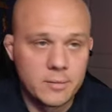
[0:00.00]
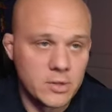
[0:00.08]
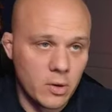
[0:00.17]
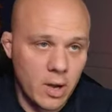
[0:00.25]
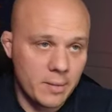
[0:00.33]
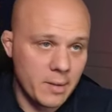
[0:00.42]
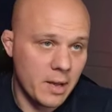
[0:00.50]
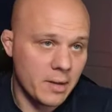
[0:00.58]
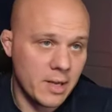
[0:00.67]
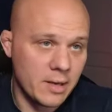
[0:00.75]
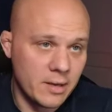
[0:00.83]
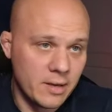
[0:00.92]
So
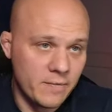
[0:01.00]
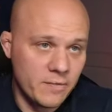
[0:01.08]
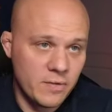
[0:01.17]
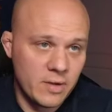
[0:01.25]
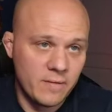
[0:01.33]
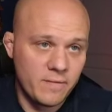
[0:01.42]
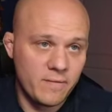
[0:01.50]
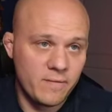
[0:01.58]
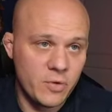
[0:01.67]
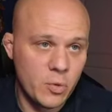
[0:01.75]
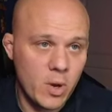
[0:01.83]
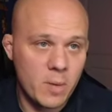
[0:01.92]
again, if
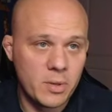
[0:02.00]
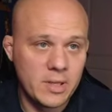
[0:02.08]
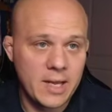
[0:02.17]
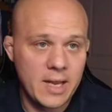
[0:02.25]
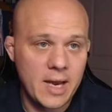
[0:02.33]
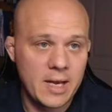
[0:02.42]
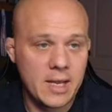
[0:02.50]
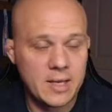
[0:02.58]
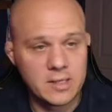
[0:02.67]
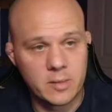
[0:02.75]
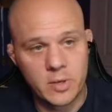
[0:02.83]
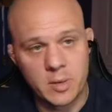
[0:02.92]
you want to put that candy cane
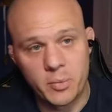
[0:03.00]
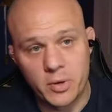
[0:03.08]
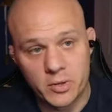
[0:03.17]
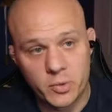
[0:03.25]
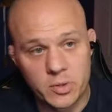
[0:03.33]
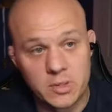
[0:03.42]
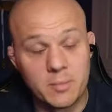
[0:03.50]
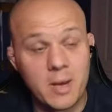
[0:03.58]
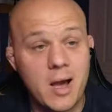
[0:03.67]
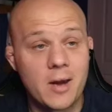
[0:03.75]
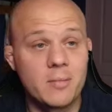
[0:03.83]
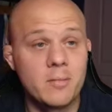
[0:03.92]
somewhere, put it towards the
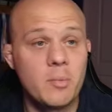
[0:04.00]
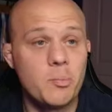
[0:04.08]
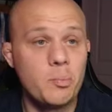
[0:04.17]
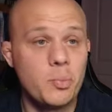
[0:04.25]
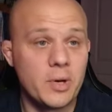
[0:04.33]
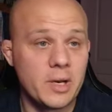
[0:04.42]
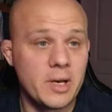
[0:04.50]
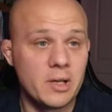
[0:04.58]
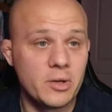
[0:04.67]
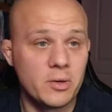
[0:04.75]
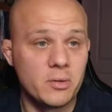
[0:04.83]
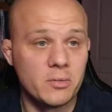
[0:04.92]
bottom, put it in a
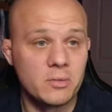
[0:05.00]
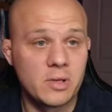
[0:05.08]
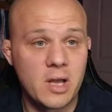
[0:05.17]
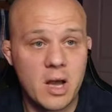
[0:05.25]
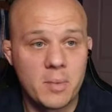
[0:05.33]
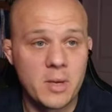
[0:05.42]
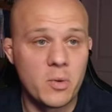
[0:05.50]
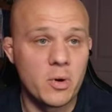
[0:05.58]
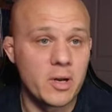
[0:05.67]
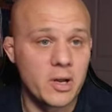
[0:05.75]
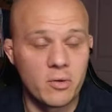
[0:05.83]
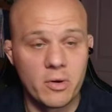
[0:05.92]
little cubby where
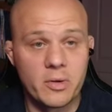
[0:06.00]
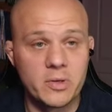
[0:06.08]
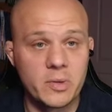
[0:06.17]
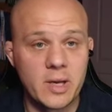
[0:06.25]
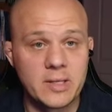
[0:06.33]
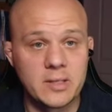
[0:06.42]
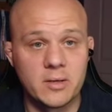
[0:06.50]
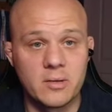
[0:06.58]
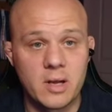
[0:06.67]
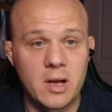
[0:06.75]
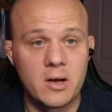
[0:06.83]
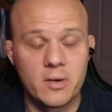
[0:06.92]
it can grow into a nice little
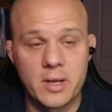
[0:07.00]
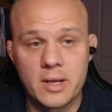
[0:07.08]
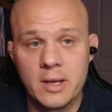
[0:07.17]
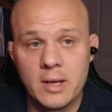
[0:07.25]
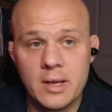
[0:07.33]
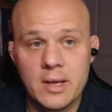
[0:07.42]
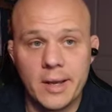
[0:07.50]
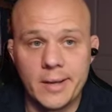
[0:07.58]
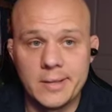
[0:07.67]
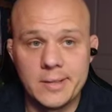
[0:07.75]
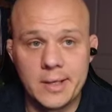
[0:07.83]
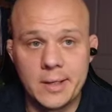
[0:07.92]
colony,
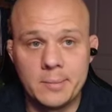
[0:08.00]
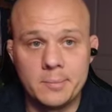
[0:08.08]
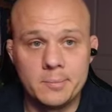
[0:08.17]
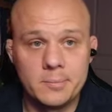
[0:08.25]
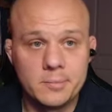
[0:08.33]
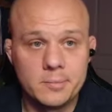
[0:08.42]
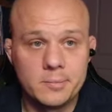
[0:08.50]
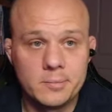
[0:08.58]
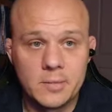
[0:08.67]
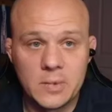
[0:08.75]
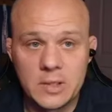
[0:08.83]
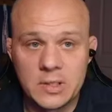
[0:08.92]
and
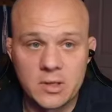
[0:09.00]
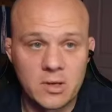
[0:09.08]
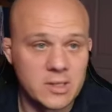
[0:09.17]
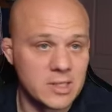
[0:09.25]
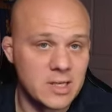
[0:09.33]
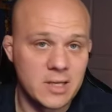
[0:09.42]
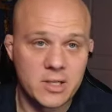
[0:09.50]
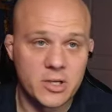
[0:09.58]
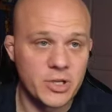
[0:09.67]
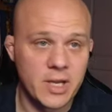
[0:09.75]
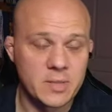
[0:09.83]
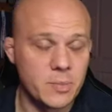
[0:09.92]
as long as it's not
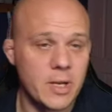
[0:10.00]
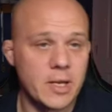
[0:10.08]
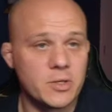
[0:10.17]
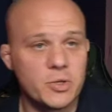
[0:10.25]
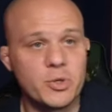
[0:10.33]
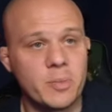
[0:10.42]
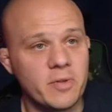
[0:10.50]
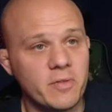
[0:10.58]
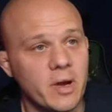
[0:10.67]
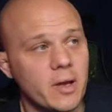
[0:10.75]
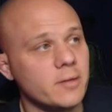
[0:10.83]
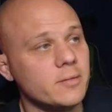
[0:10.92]
touching SPS, you should be fine.